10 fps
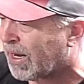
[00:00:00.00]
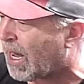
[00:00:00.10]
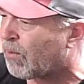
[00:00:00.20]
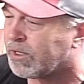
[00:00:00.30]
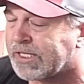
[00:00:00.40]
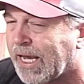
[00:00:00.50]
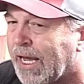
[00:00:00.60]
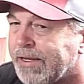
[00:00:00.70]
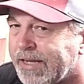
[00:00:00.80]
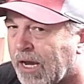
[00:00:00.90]
I would
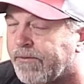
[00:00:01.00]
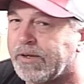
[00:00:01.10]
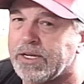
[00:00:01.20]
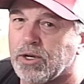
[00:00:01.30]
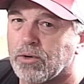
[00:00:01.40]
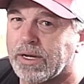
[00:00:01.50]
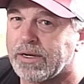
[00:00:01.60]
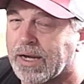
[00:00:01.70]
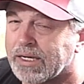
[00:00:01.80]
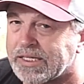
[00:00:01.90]
say definitely do
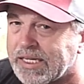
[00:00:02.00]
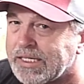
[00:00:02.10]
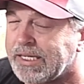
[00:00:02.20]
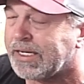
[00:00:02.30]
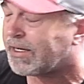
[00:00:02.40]
a 60 to